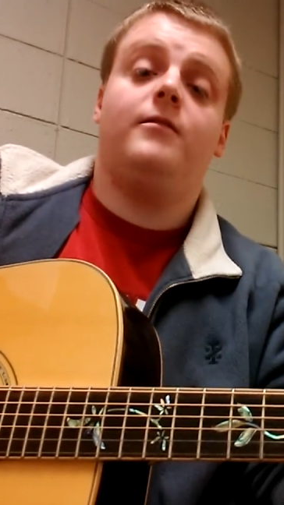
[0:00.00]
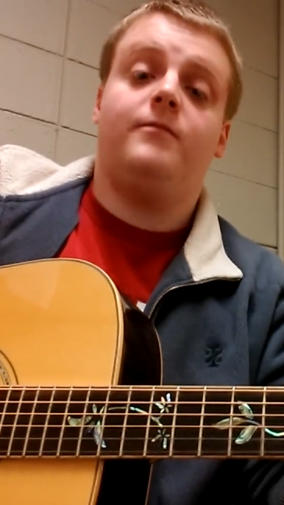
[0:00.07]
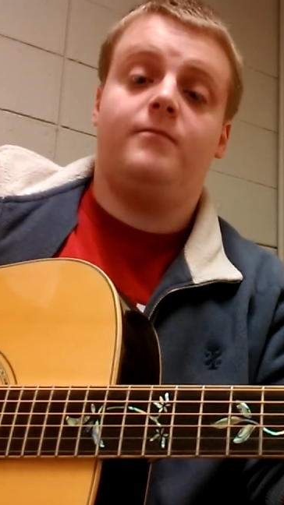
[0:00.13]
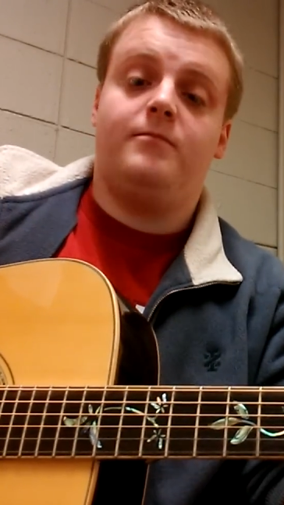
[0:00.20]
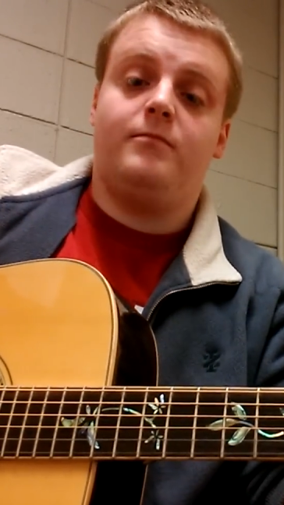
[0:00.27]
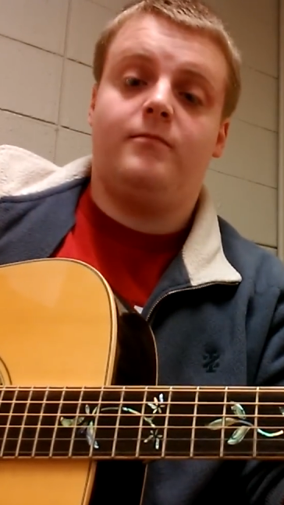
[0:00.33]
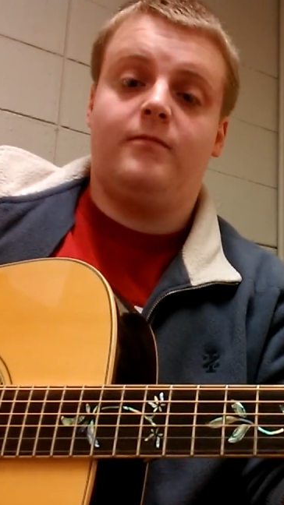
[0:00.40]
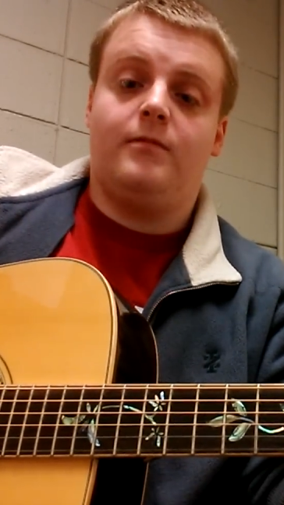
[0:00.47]

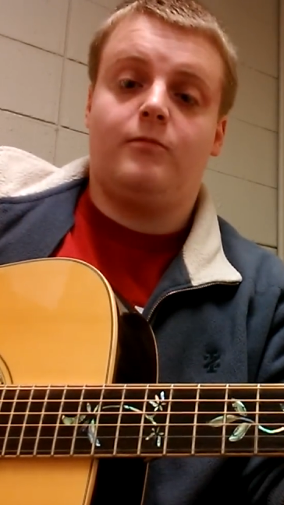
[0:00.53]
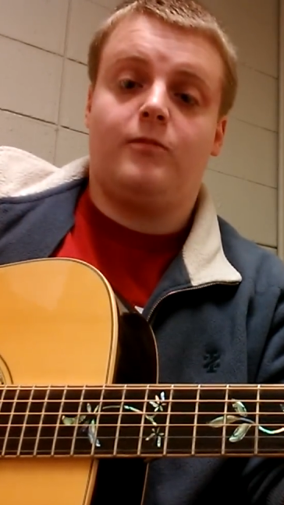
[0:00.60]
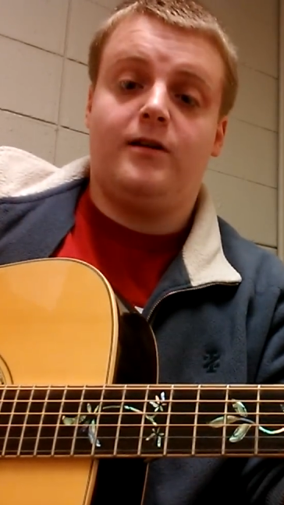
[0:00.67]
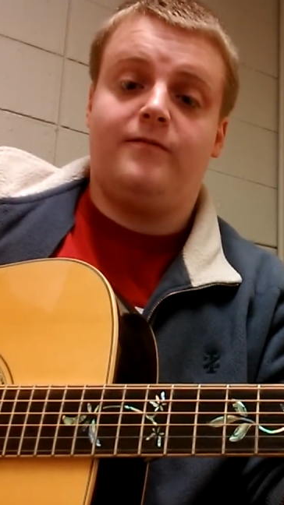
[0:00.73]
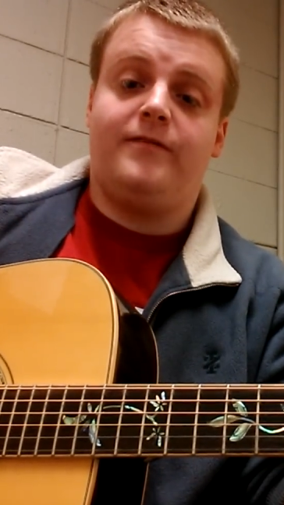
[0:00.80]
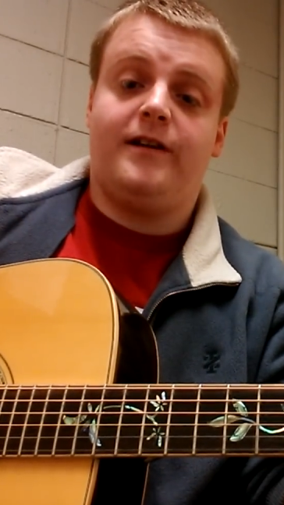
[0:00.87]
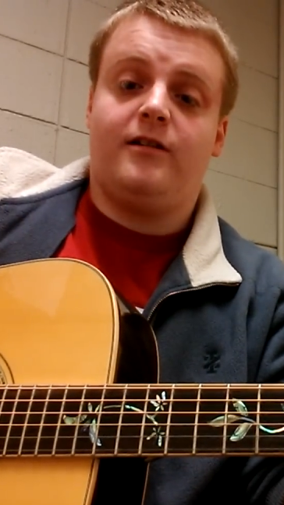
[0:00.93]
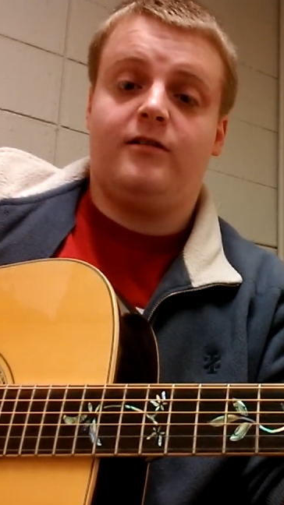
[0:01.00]

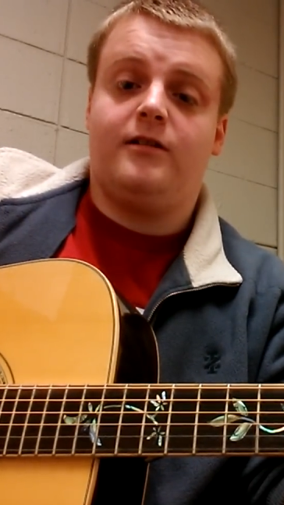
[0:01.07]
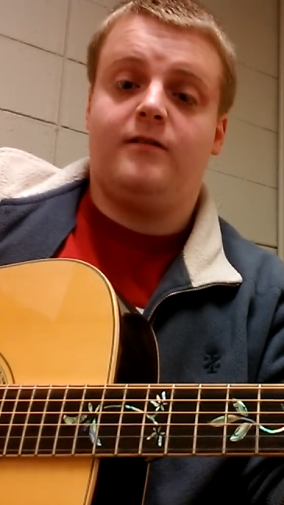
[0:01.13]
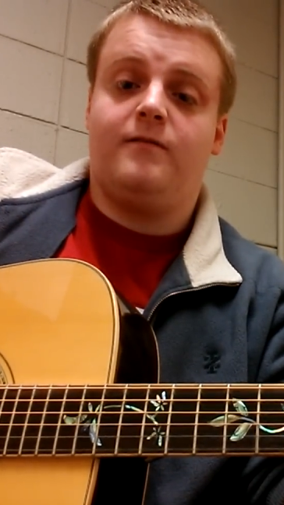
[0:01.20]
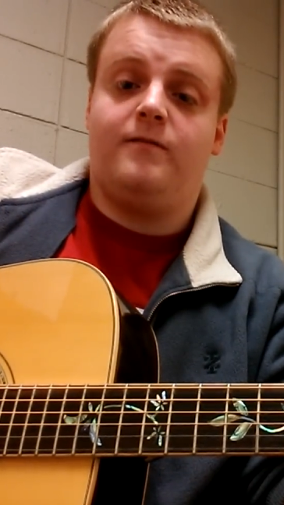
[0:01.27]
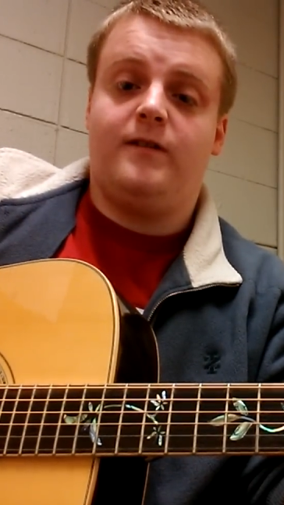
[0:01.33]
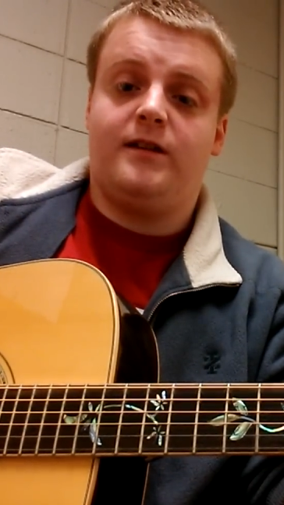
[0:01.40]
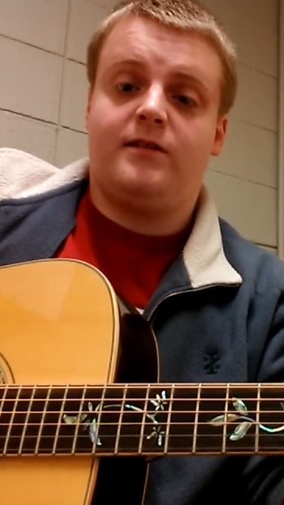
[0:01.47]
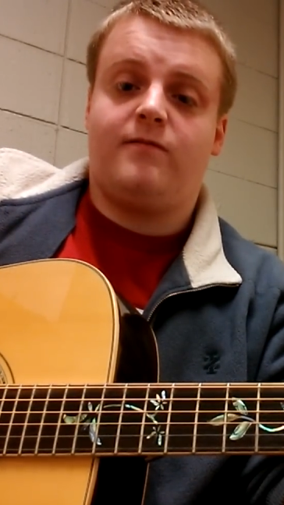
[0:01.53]
ring finger on the
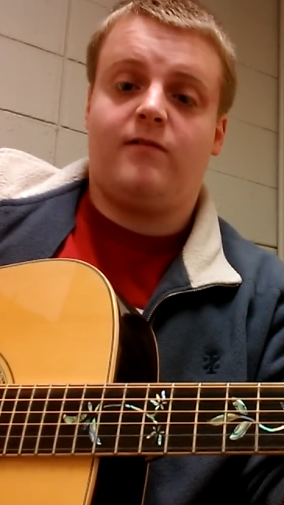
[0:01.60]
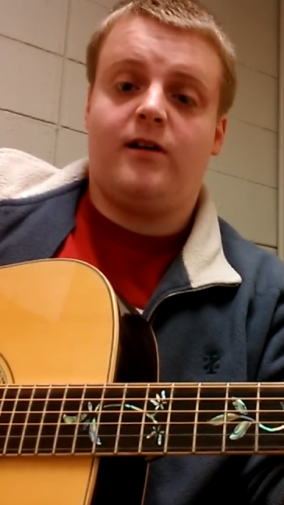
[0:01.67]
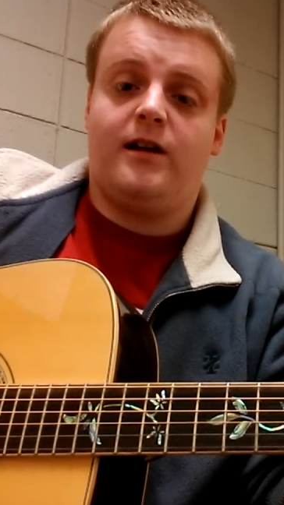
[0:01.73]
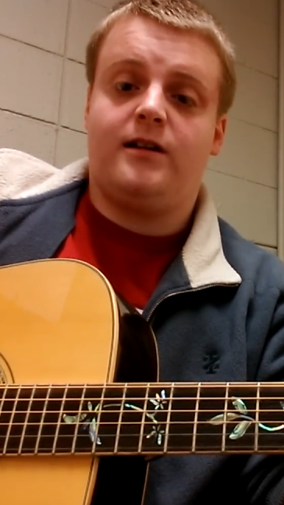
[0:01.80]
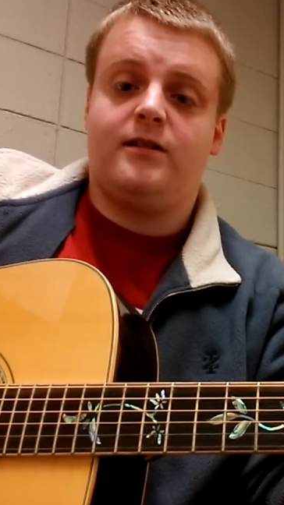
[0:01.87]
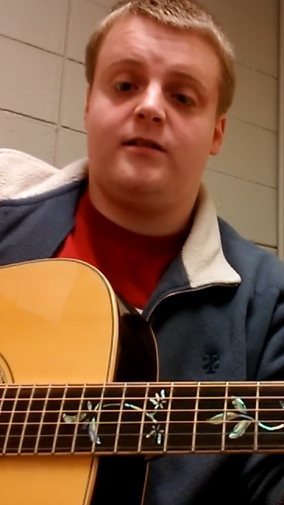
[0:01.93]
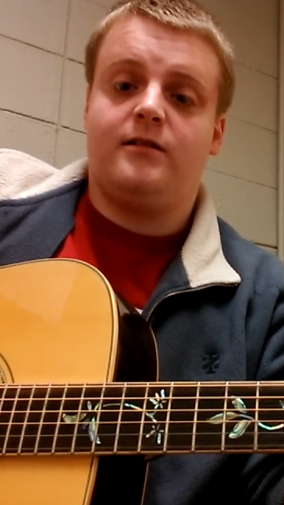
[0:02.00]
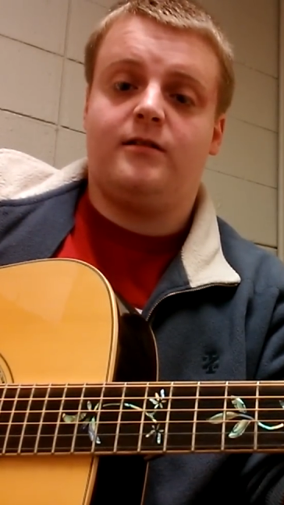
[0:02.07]
5th
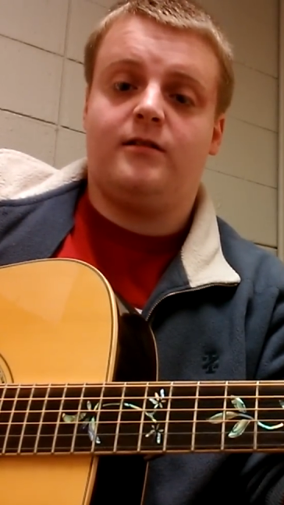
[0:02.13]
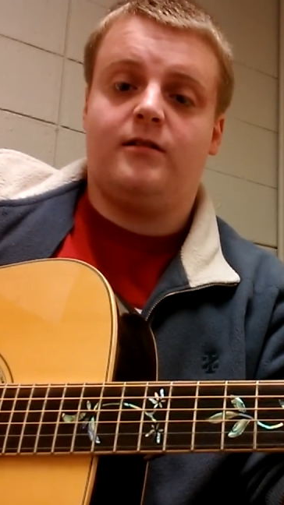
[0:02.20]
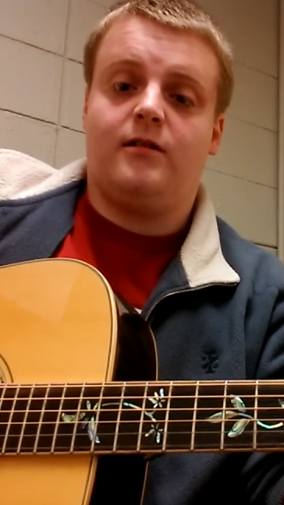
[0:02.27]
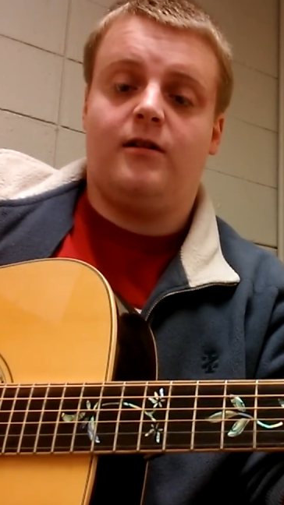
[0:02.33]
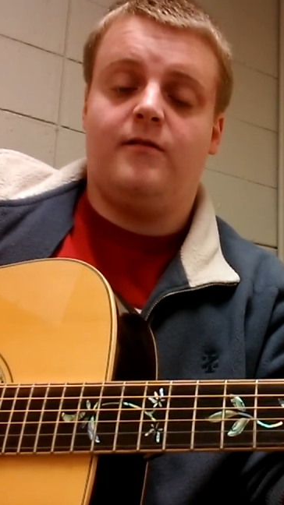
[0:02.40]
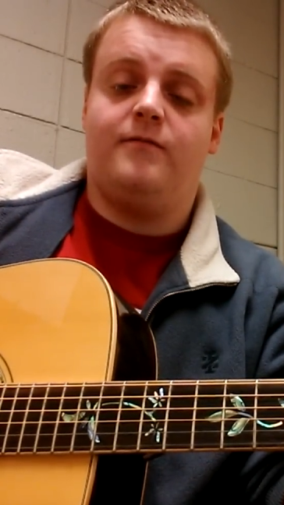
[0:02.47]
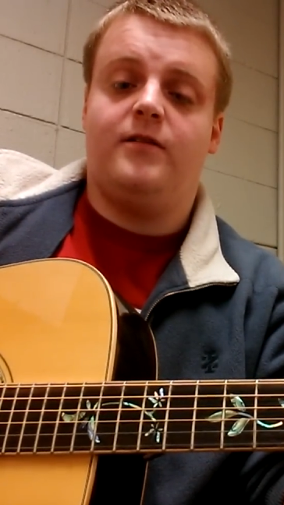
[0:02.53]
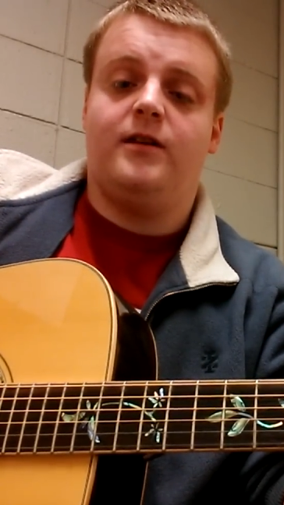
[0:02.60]
fret
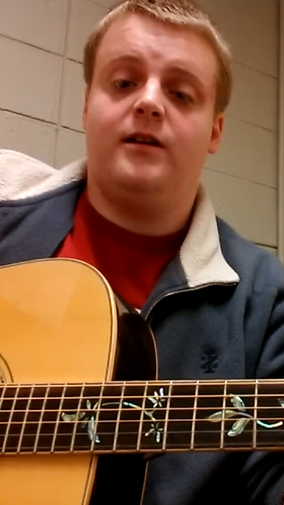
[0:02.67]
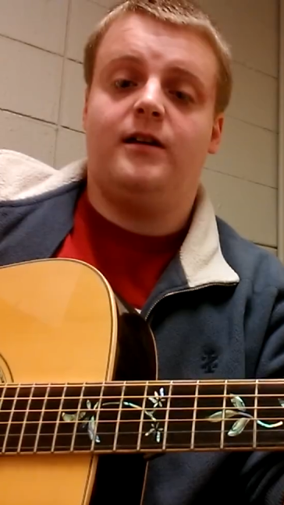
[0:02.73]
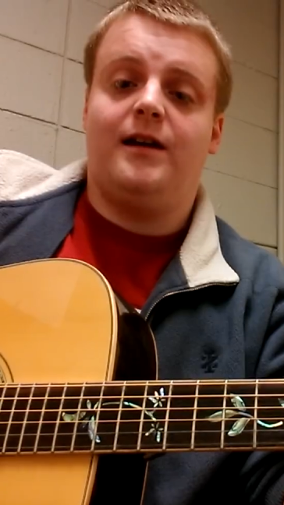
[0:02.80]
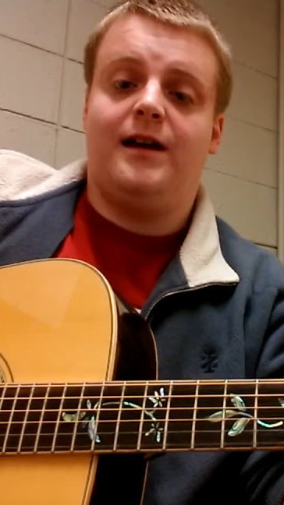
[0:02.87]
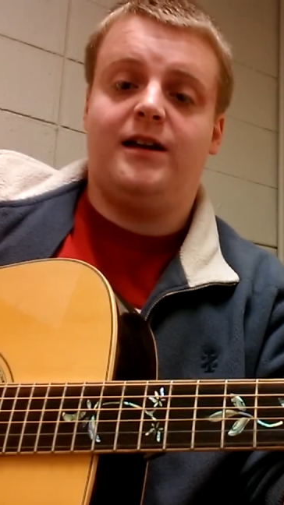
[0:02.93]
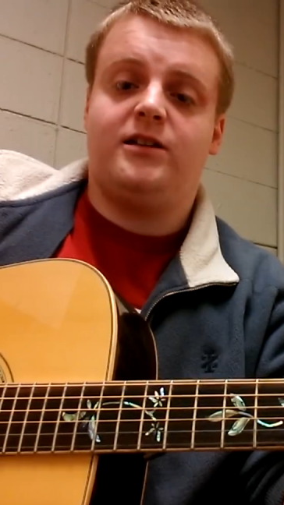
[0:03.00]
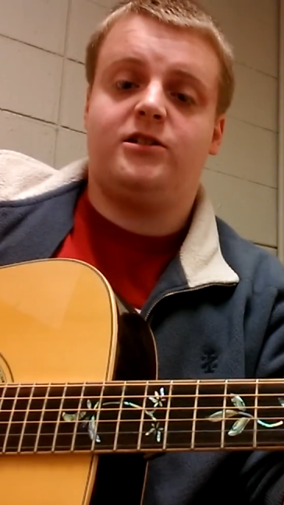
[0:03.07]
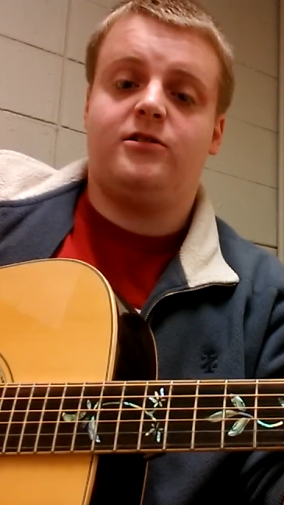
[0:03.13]
of the
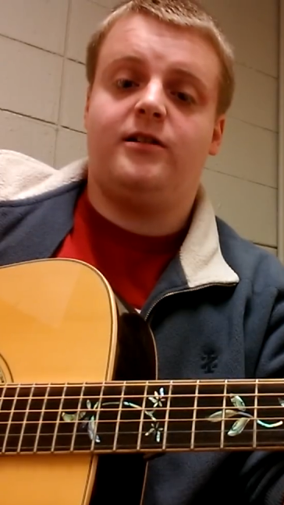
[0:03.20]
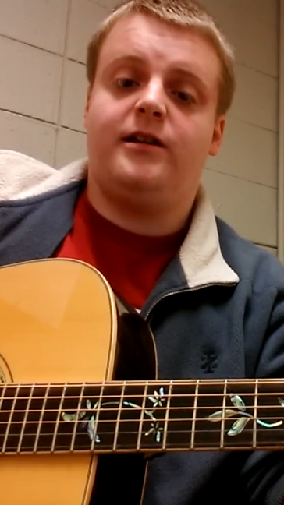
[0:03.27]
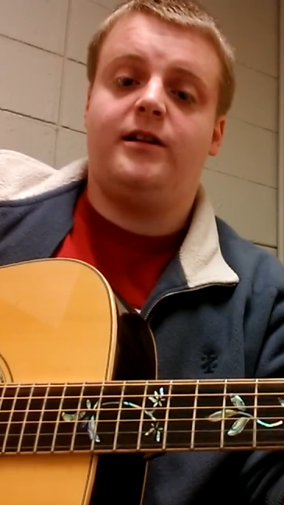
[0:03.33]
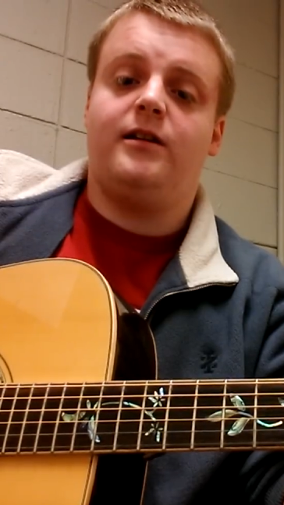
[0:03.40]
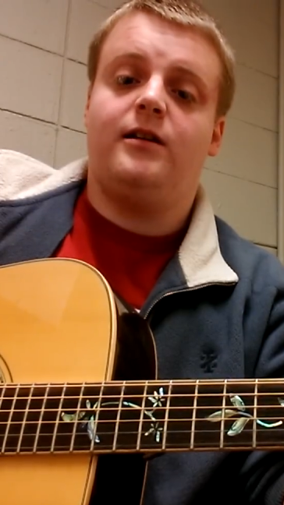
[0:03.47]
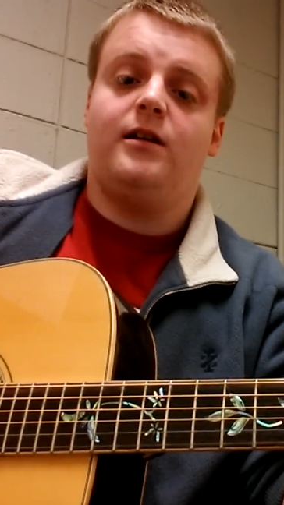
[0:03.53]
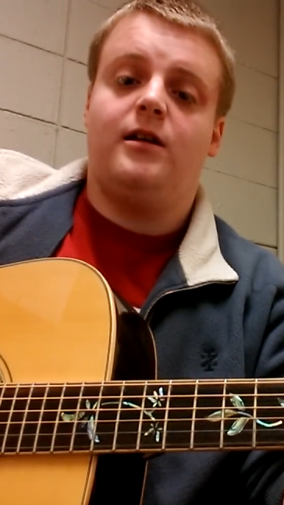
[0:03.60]
A string,